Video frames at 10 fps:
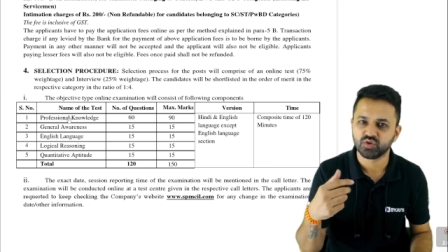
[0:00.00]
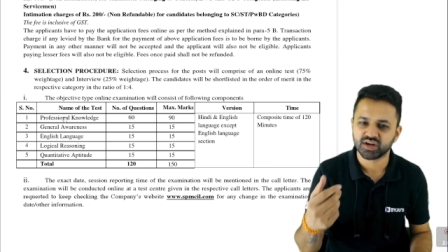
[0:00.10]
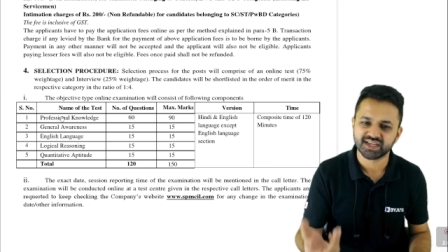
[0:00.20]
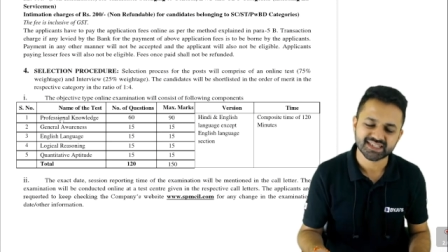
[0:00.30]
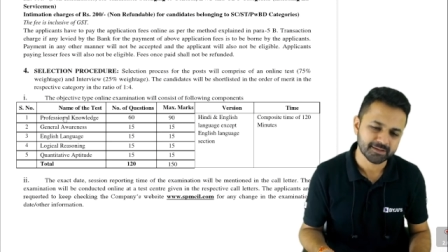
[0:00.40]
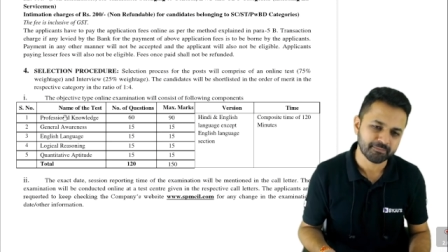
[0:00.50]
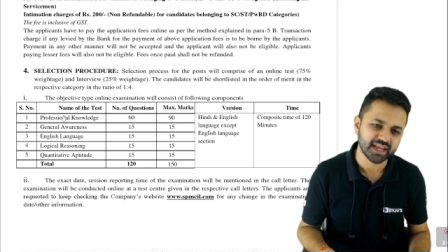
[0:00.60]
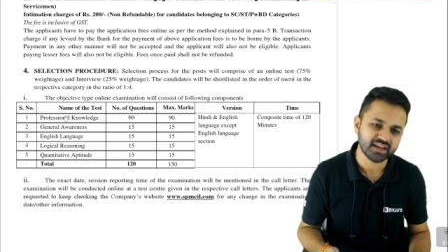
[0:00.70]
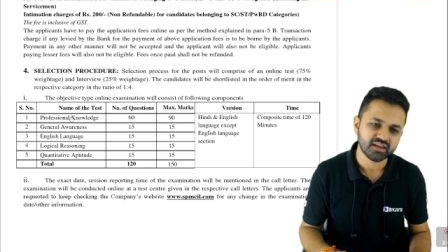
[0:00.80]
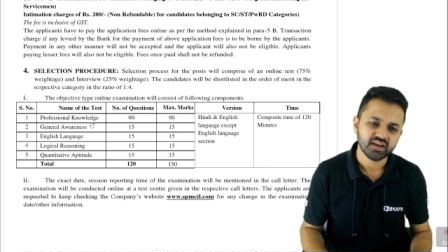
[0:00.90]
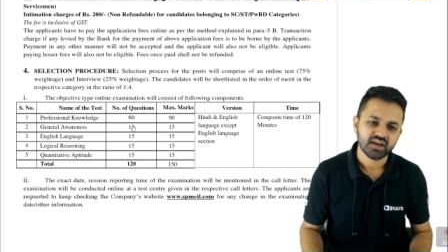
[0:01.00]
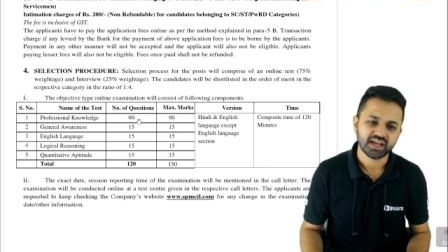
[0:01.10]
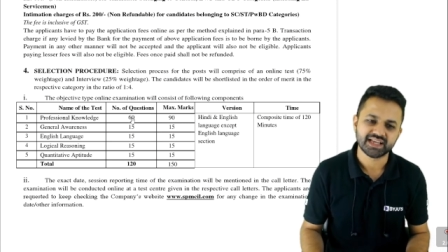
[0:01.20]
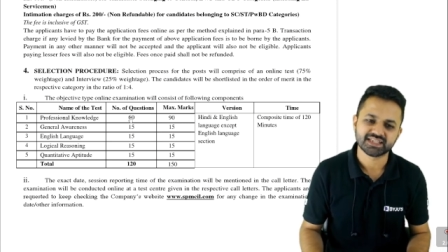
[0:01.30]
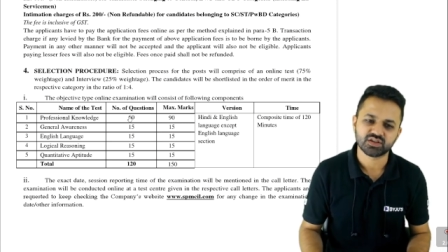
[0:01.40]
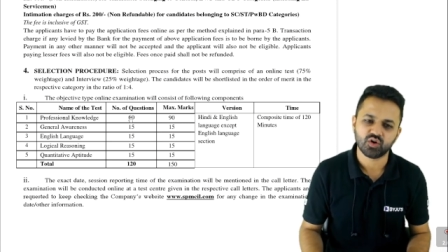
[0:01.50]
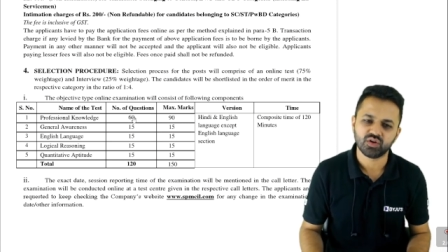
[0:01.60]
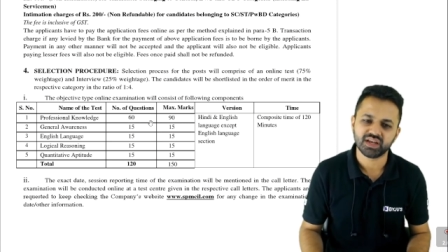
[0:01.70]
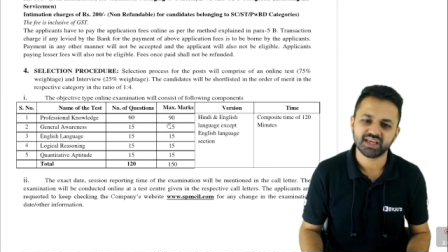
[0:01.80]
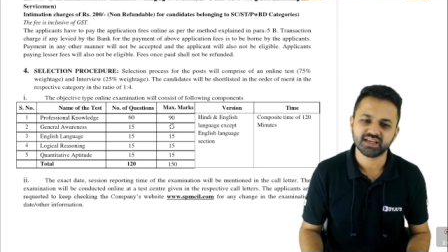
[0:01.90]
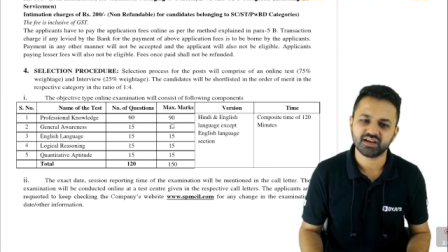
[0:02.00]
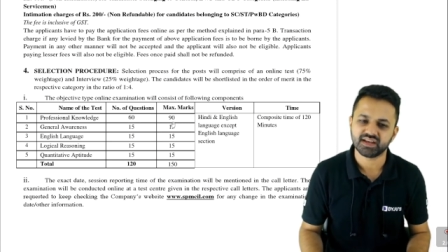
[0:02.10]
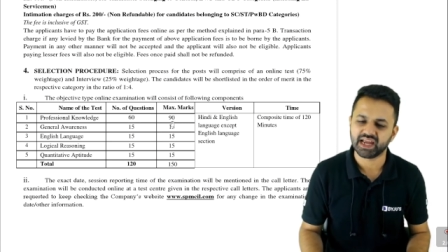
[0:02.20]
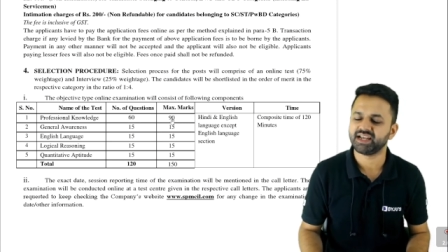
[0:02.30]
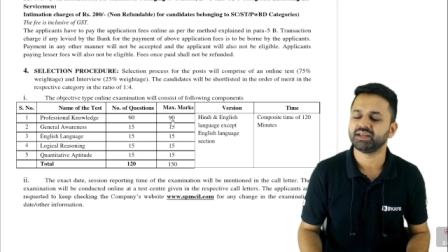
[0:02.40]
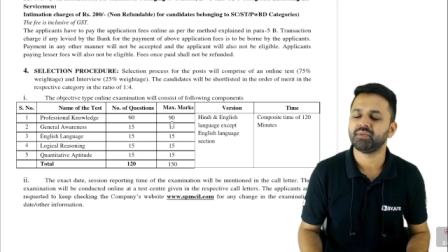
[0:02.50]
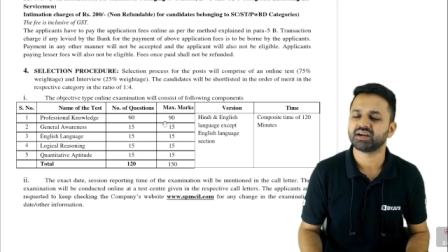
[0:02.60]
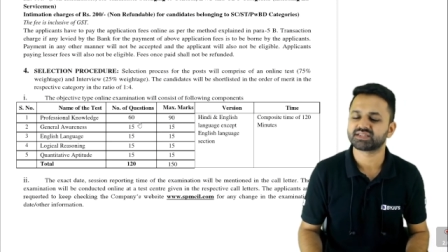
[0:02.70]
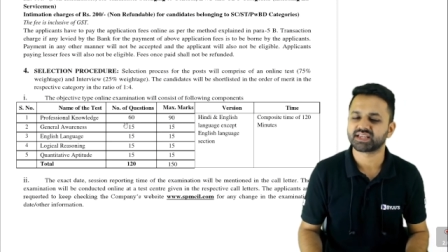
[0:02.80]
your discipline is only 90 marks